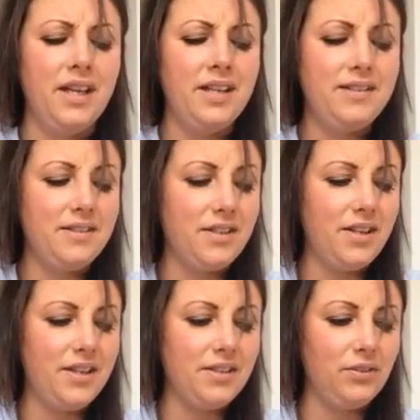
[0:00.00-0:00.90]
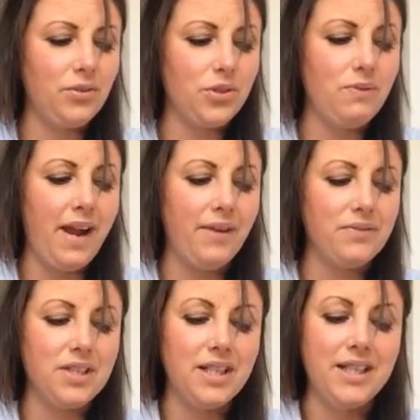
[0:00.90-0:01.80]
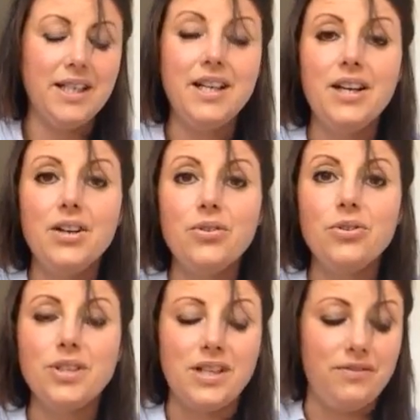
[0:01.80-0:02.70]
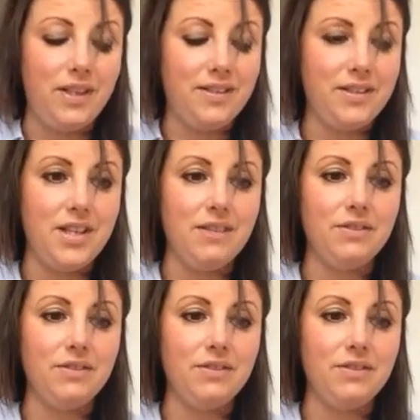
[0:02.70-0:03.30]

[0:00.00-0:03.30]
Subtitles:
He stirred and looked around. Good evening, sir,